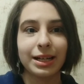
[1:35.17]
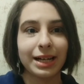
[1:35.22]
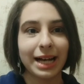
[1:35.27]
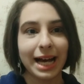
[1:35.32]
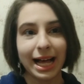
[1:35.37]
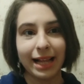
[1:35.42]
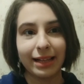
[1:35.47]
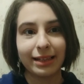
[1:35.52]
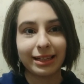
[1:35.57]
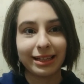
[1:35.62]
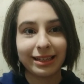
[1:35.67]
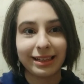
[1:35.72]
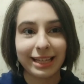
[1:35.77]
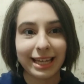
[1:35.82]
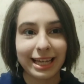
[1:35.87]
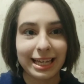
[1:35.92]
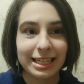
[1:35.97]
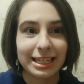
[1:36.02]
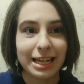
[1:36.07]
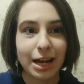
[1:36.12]
I'll
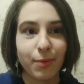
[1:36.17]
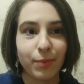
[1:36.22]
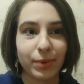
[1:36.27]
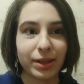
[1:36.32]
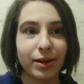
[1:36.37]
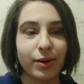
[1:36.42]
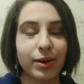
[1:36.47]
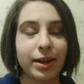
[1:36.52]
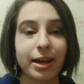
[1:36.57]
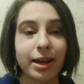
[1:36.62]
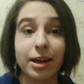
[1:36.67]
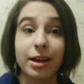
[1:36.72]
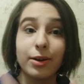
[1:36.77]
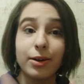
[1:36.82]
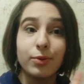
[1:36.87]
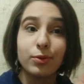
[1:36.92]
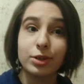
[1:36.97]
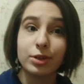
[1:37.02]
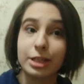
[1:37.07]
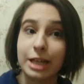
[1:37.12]
link it down below. You can
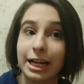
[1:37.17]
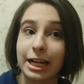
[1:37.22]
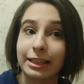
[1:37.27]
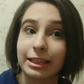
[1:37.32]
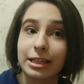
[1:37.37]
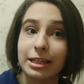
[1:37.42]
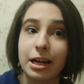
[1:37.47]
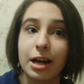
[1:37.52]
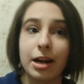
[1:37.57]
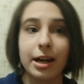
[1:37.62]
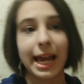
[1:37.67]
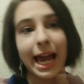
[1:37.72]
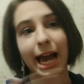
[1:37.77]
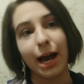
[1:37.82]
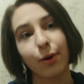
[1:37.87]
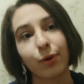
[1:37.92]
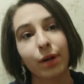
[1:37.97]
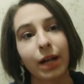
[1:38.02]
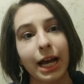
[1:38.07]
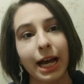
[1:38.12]
go check the song
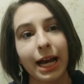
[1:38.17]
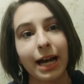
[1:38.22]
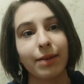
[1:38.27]
out.